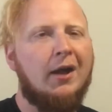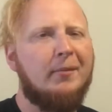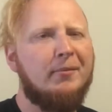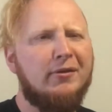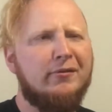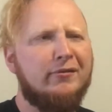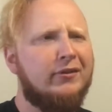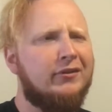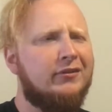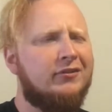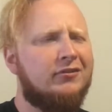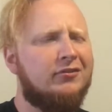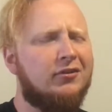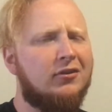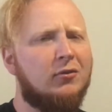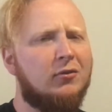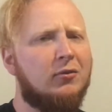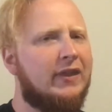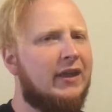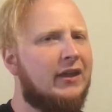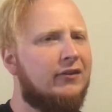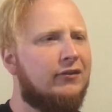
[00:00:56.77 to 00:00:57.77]
I'm not really
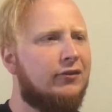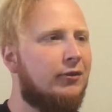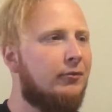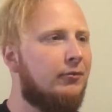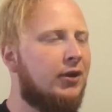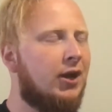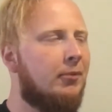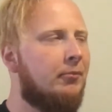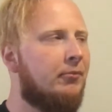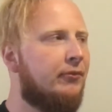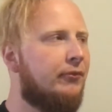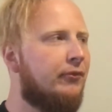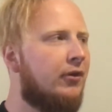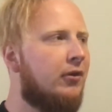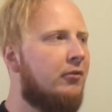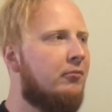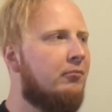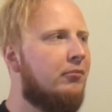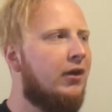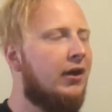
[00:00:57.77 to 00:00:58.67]
sure where that term comes from,